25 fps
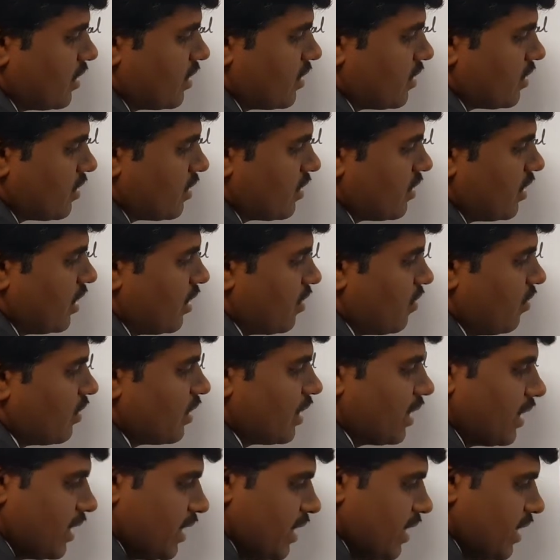is equal to
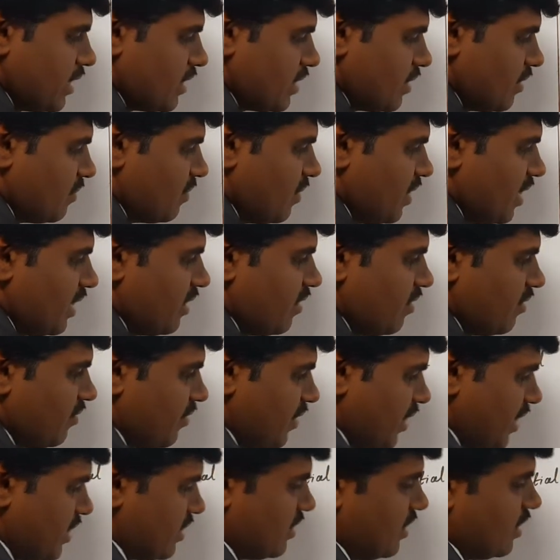here some value of
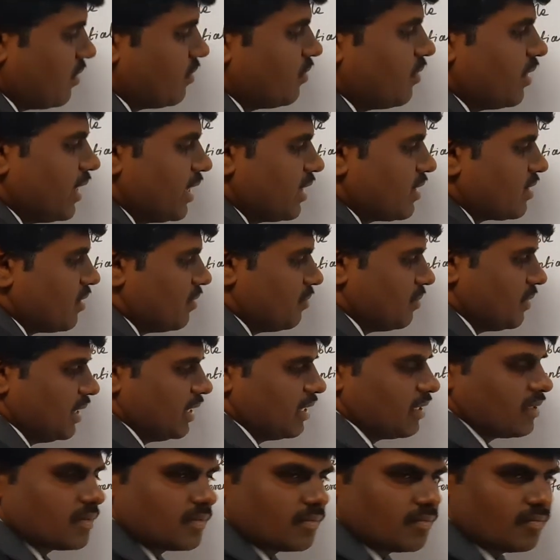x or y
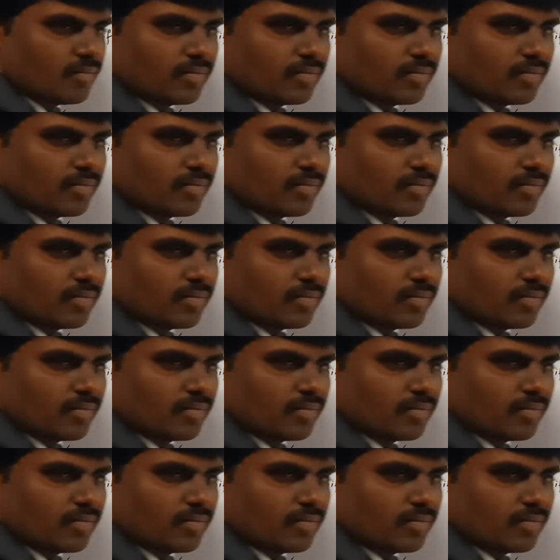something.